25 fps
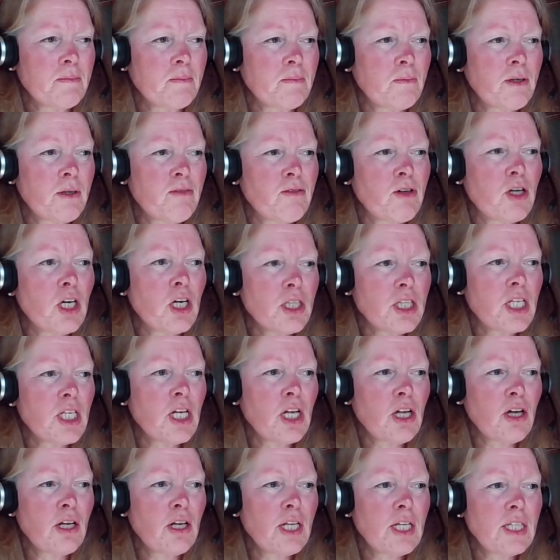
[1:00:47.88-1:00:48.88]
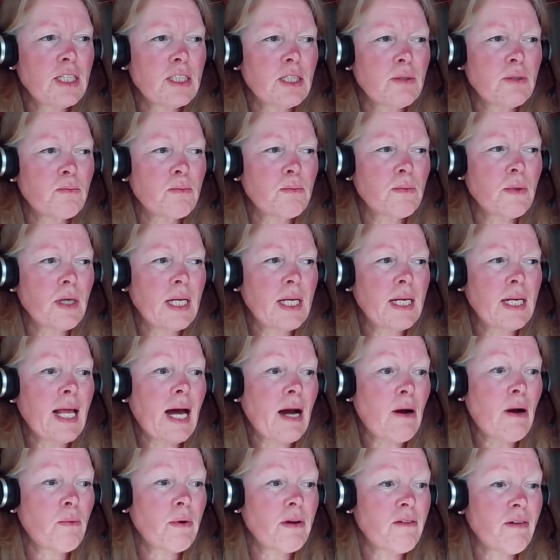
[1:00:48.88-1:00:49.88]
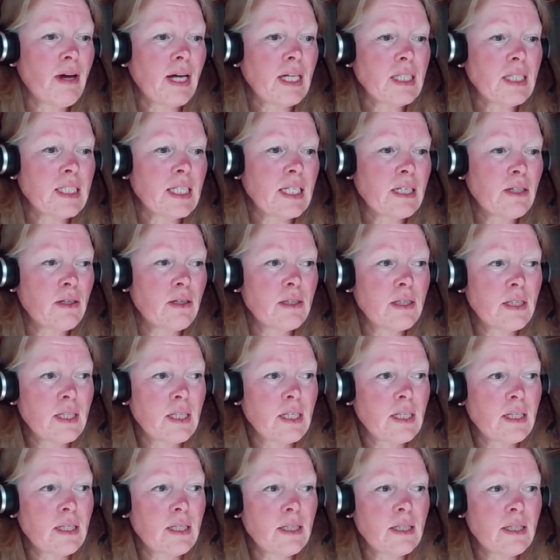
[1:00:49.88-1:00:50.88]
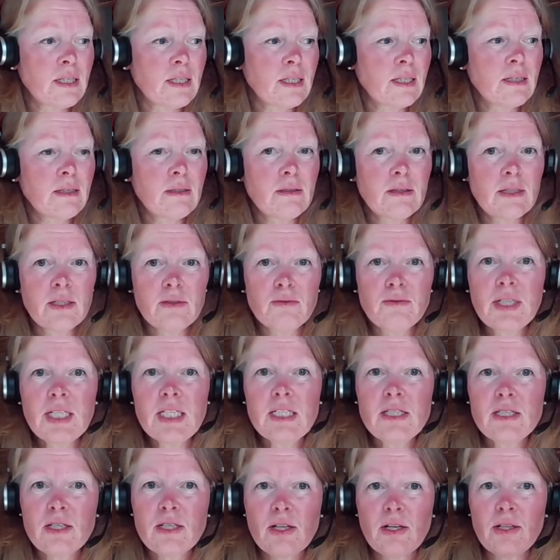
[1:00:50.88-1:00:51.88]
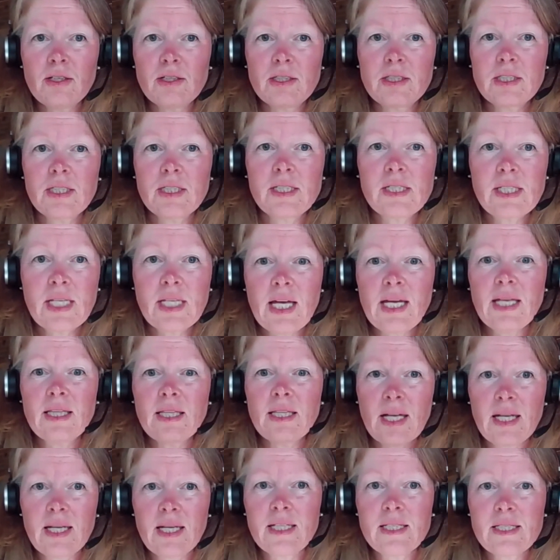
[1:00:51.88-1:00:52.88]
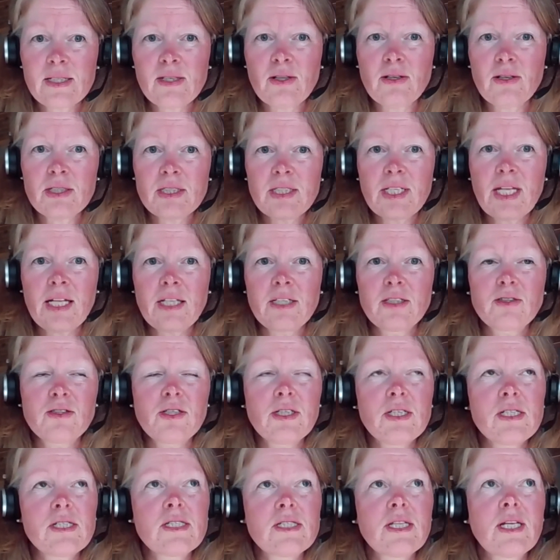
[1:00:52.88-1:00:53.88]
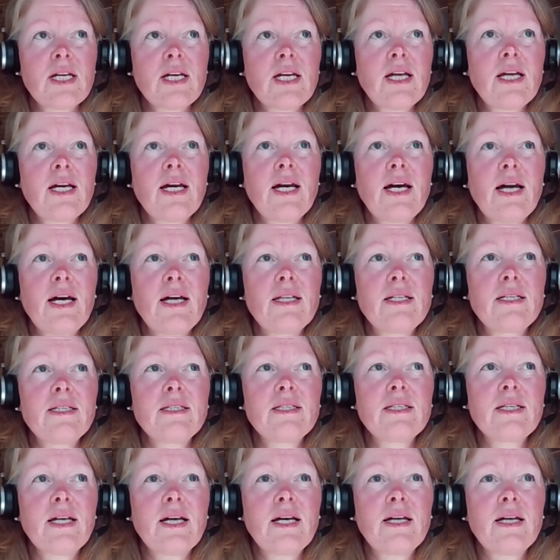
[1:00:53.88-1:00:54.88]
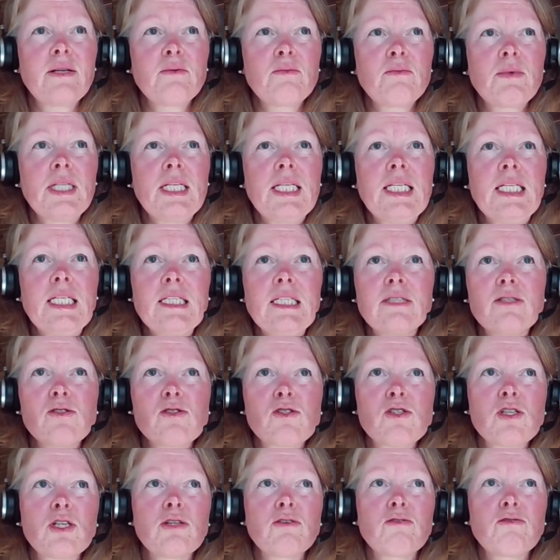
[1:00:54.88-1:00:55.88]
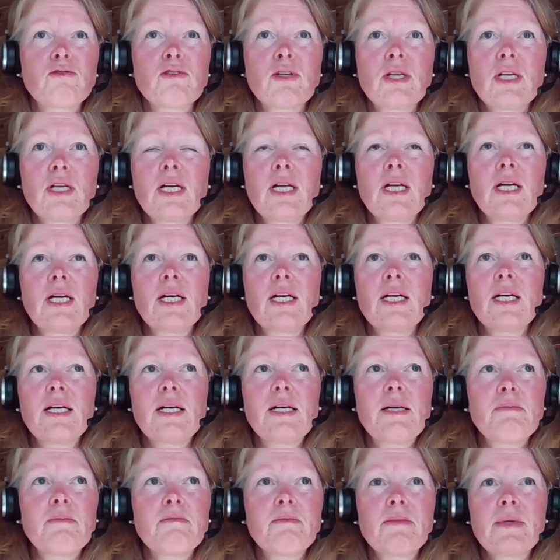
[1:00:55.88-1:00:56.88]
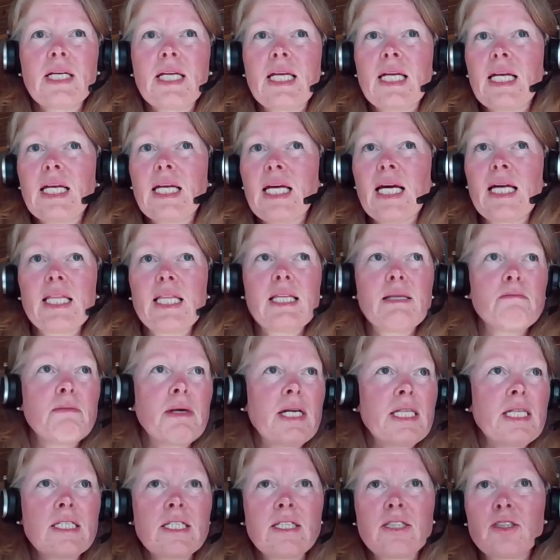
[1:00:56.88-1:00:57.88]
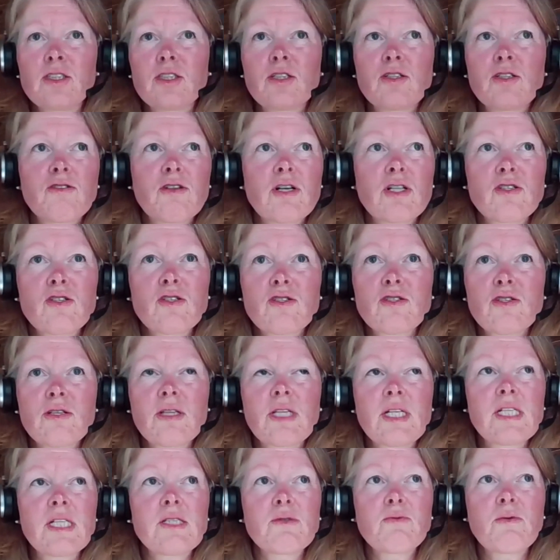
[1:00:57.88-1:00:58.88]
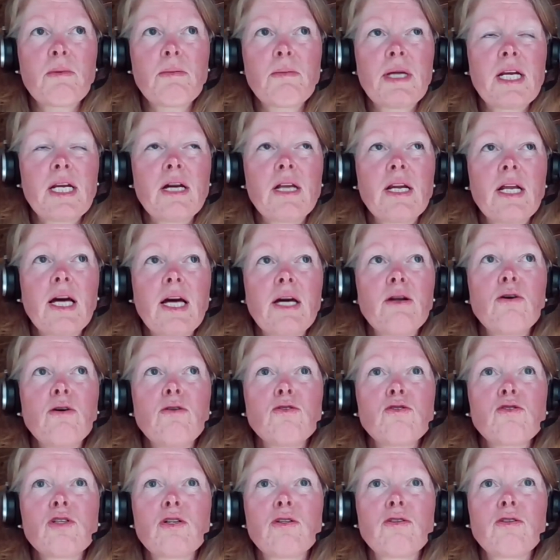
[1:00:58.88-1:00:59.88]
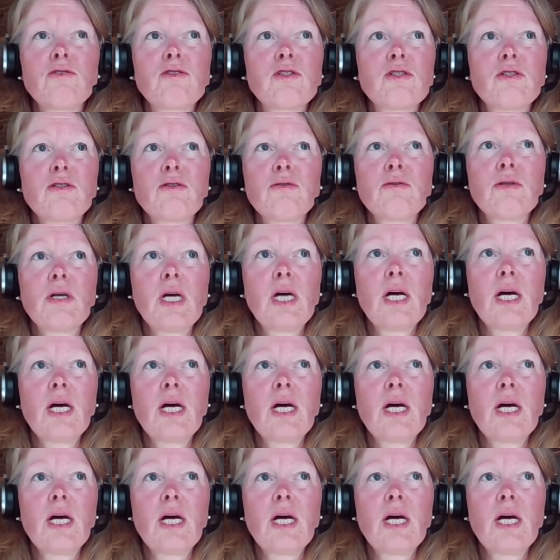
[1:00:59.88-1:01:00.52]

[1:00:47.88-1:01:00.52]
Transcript: we've got the knowledge, and now we've actually got the research saying that it's not dangerous, and we need to sort of get the message across to these women, and also to